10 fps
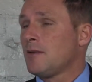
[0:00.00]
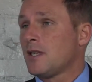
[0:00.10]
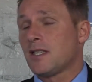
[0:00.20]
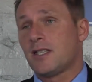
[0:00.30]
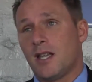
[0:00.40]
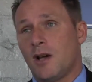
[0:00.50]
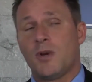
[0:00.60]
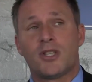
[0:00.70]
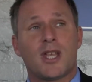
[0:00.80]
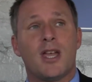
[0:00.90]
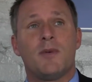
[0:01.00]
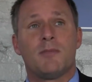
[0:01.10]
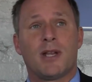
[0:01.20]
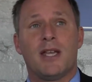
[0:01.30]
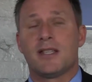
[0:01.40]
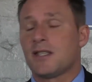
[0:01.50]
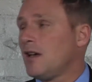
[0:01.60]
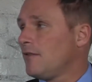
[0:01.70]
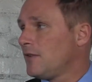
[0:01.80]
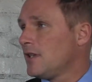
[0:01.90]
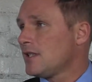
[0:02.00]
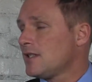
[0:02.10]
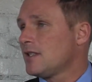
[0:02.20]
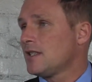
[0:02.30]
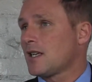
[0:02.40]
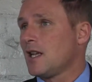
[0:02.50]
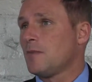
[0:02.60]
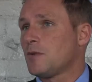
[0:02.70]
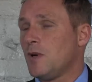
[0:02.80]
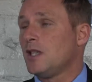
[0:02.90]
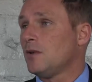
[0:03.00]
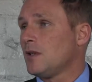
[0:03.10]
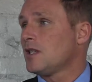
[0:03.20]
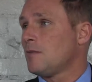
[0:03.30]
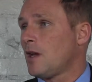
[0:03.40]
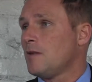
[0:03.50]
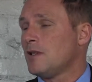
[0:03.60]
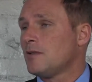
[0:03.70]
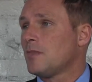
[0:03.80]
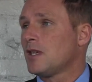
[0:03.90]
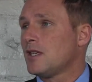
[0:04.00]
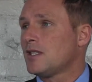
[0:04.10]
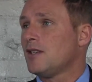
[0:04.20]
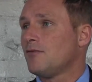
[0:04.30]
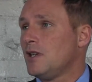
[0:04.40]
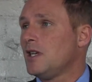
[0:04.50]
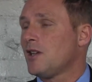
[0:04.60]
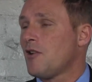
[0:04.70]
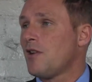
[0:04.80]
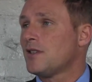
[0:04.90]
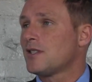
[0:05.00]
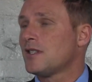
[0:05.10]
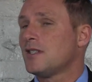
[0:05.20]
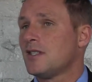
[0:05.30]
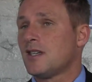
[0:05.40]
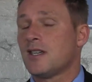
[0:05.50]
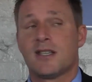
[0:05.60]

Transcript: As I said, I wish they would bleed as hard for this club as we're doing at the moment, because it really hurts, and